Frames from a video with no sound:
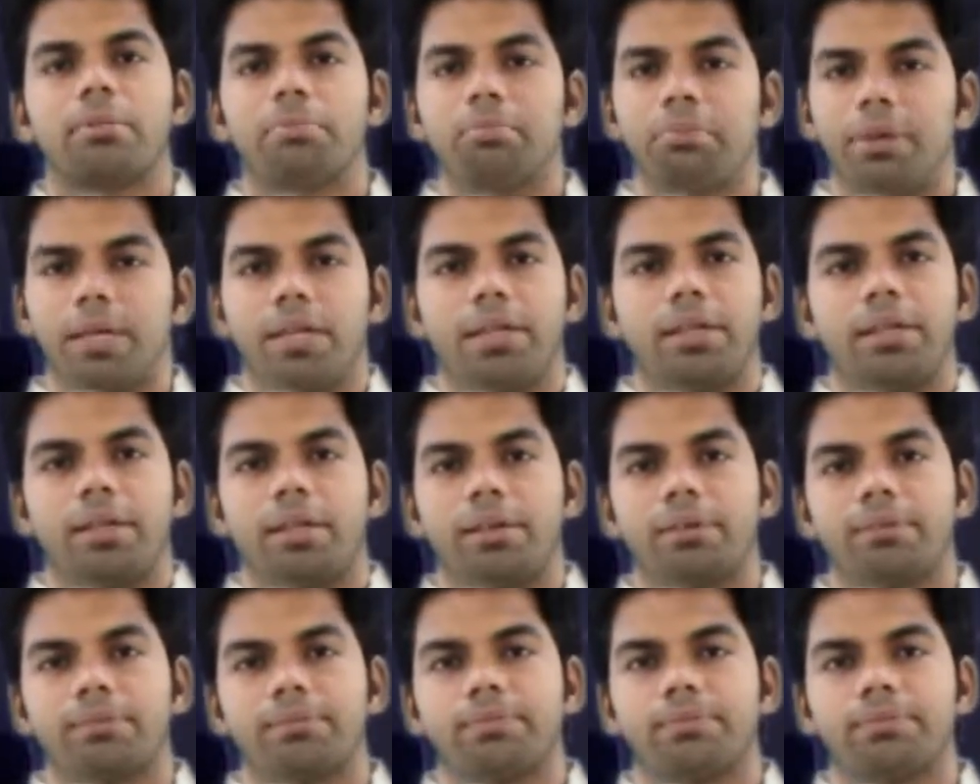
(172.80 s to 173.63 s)

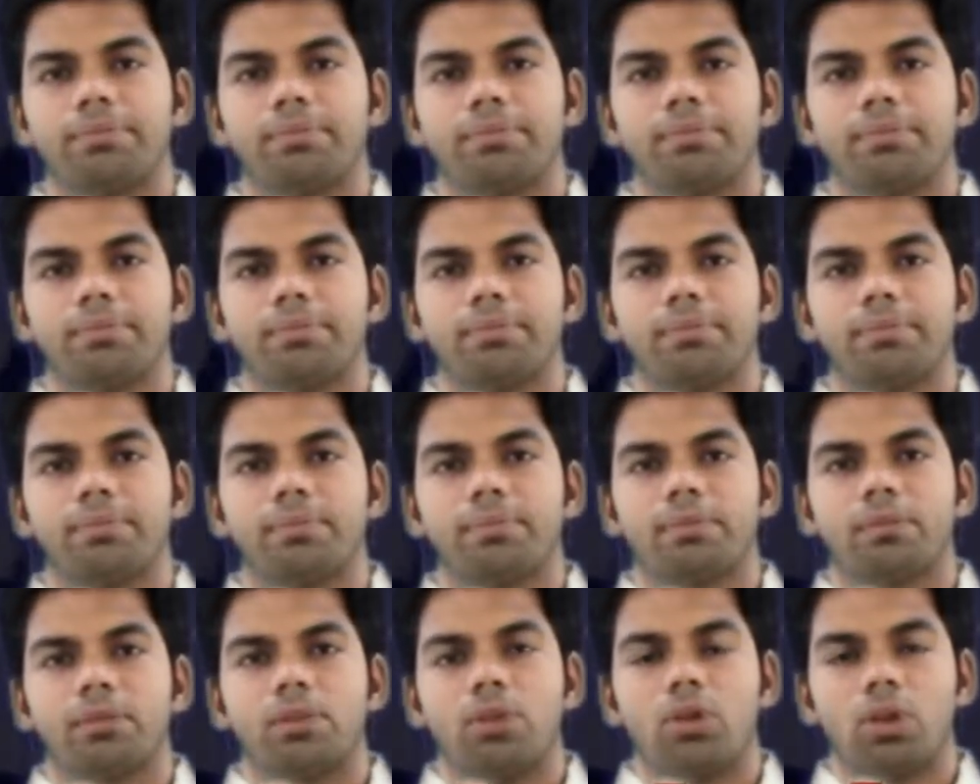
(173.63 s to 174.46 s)
bearing.
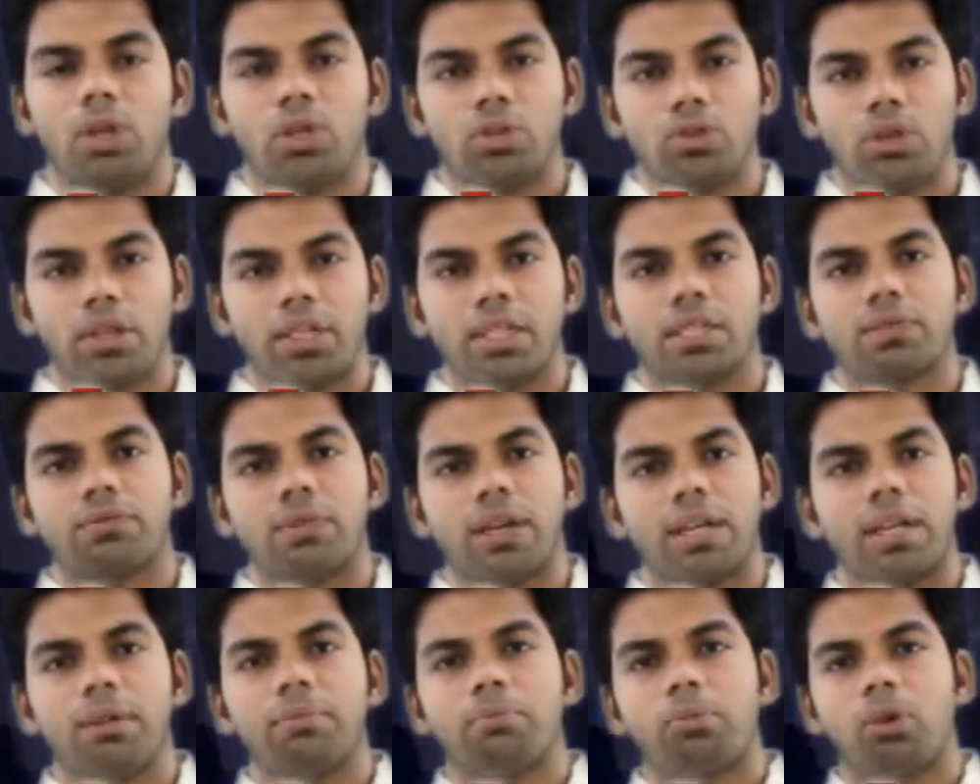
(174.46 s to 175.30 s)
Okay, so it is
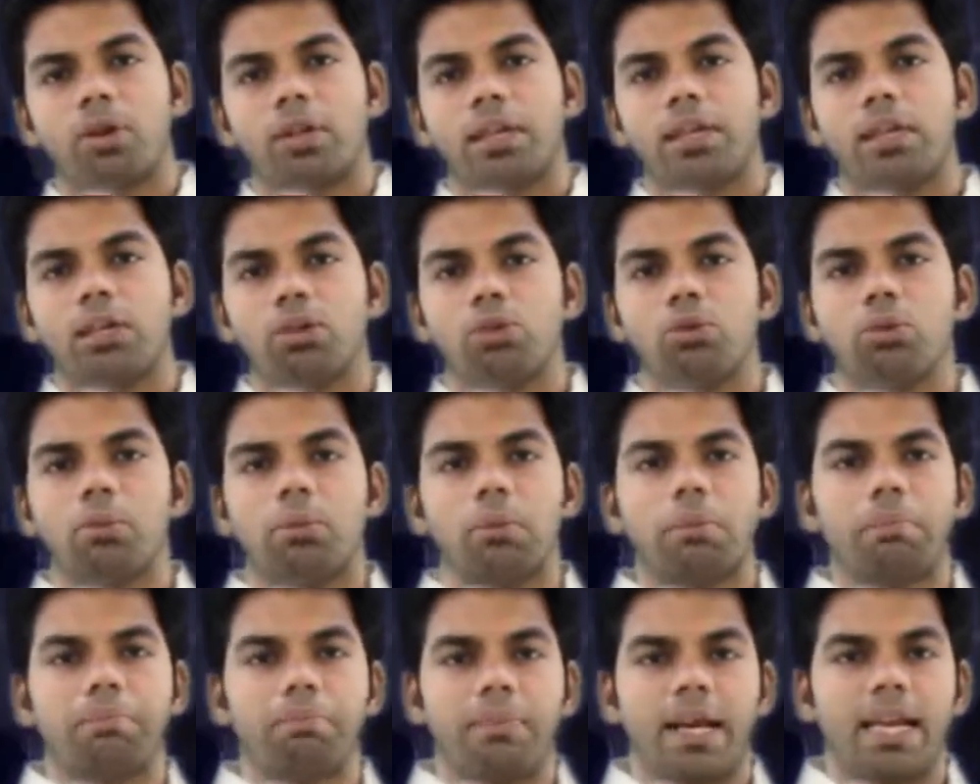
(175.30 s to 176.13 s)
very important
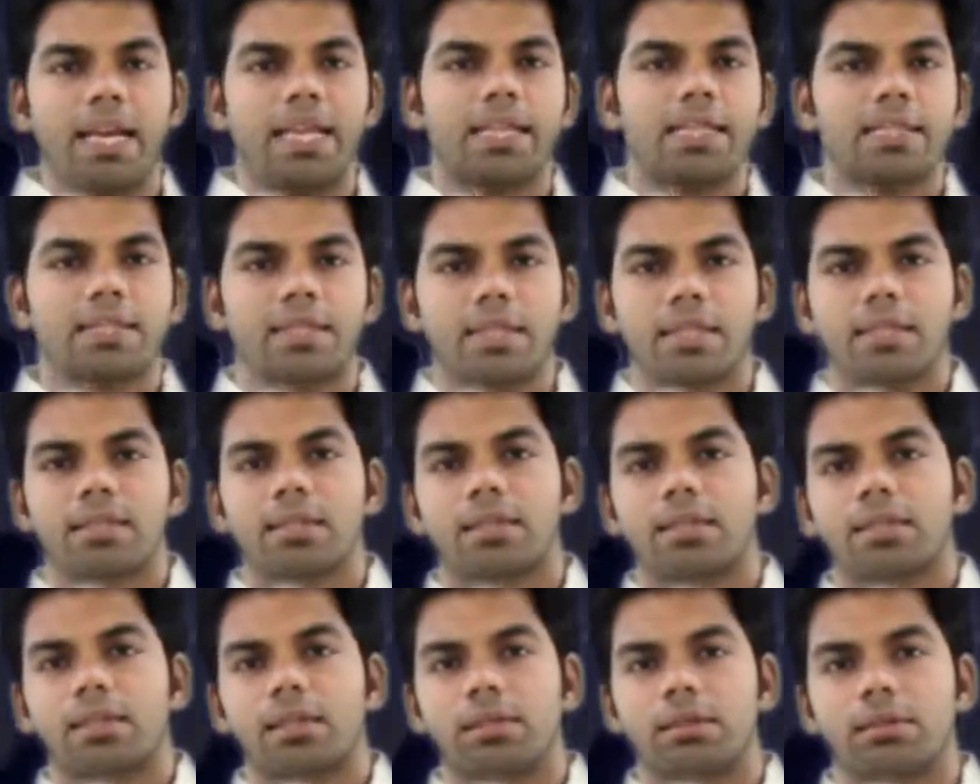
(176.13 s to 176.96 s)
to balance
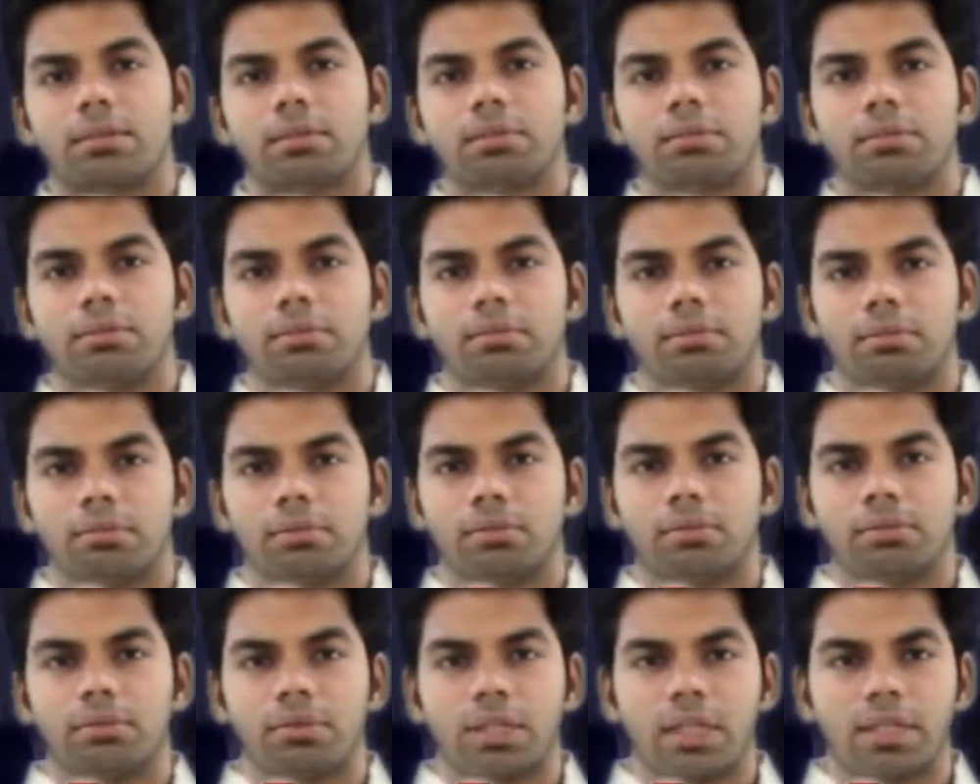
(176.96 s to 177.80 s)

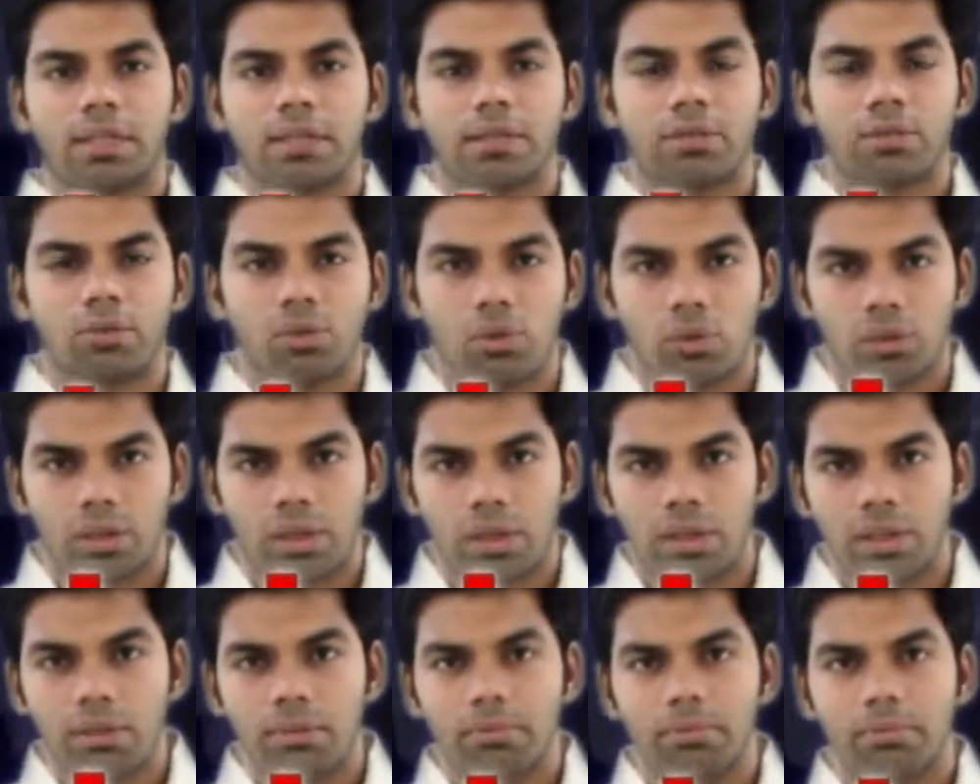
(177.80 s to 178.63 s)
this
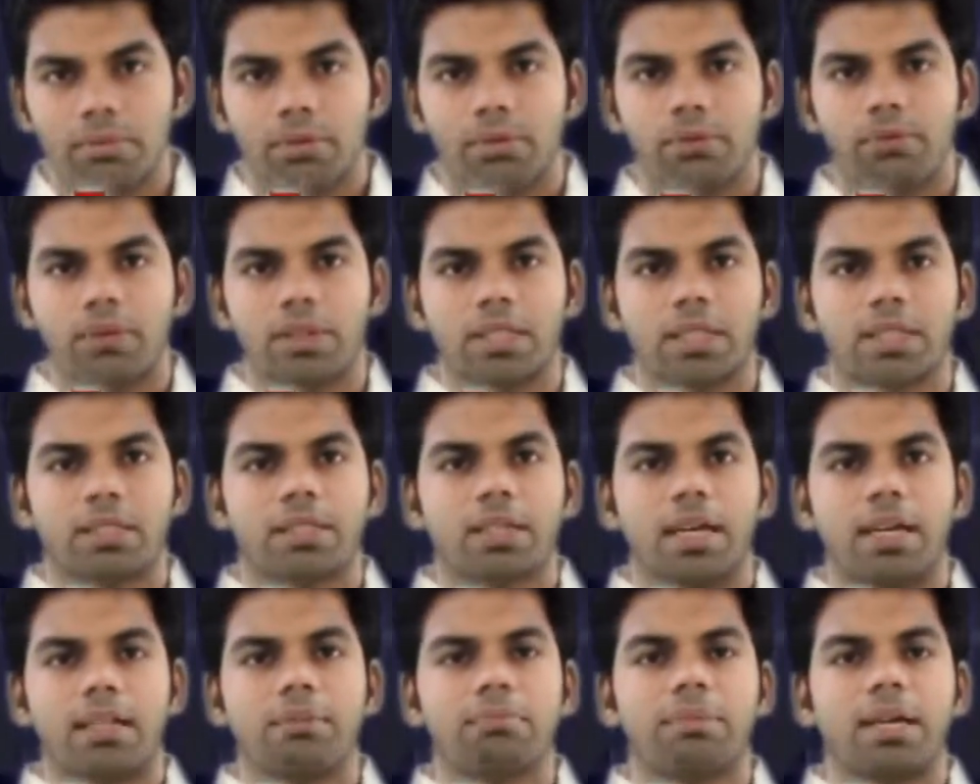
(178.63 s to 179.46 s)
rotor, which is
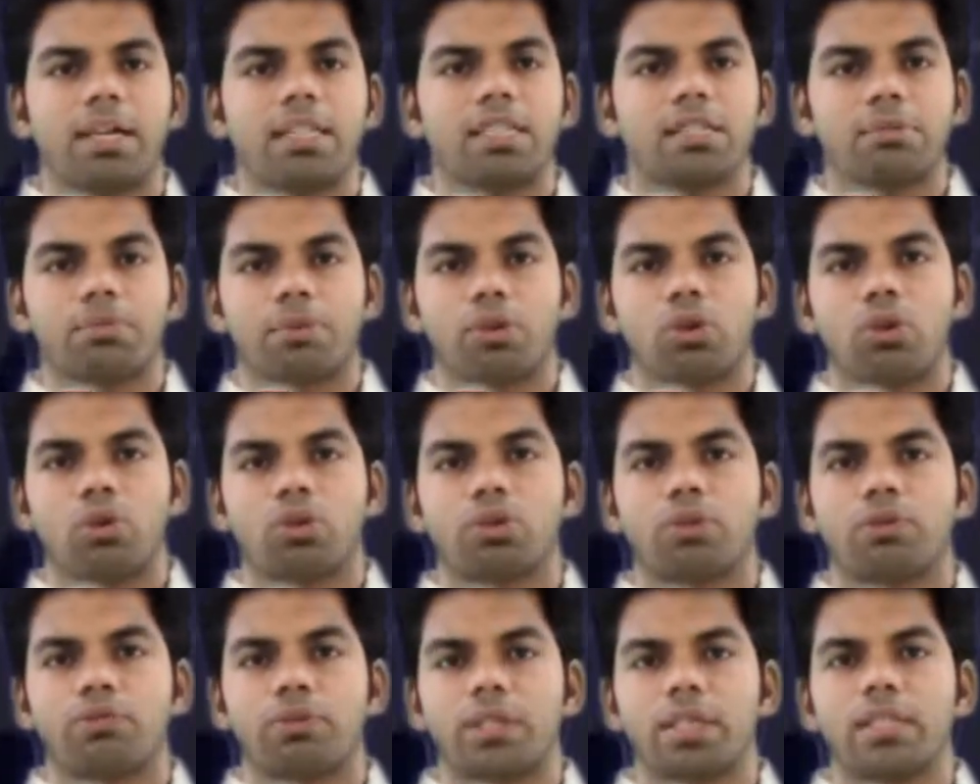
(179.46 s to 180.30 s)
unbalanced
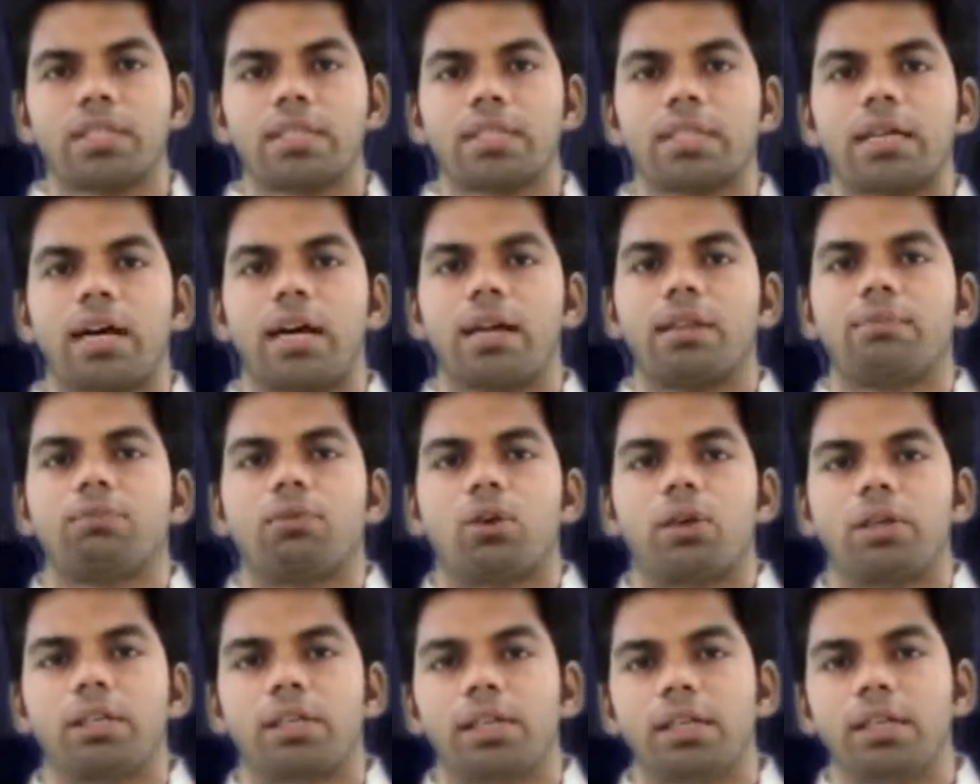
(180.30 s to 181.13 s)
because of this
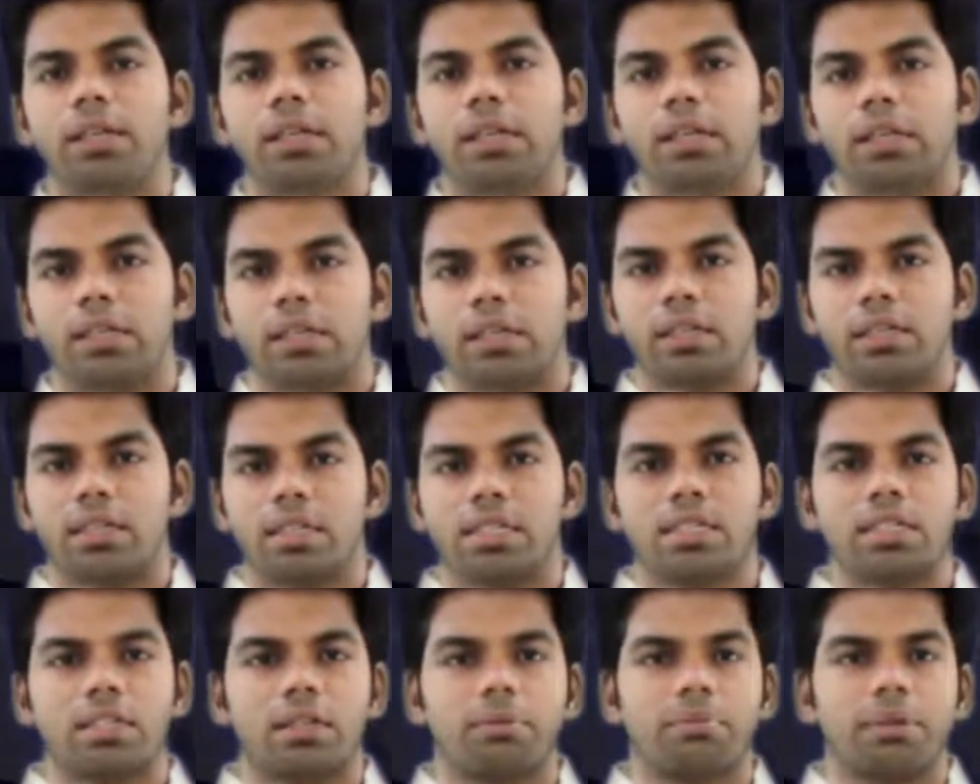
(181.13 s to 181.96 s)
unwanted
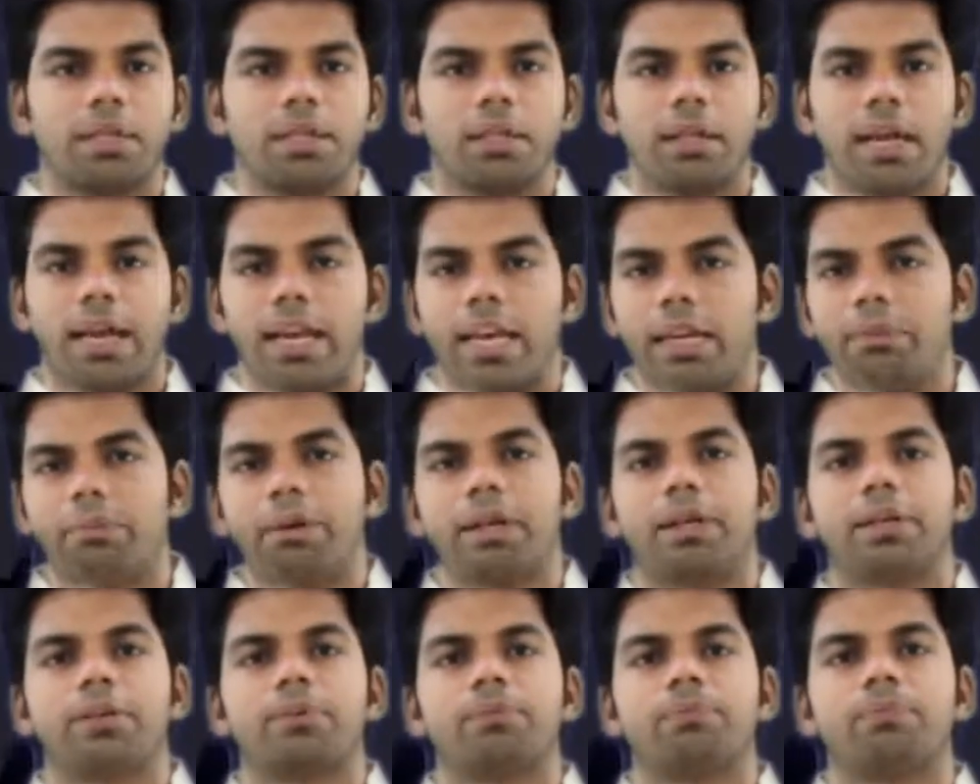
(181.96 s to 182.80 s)
disturbing
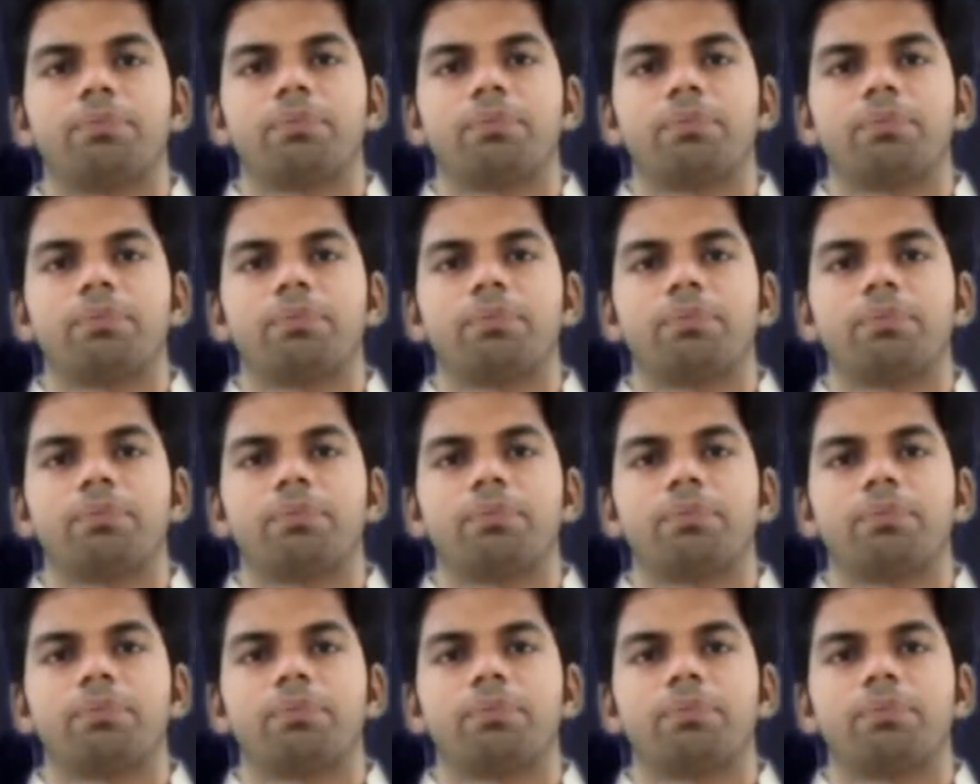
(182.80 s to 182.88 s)
element.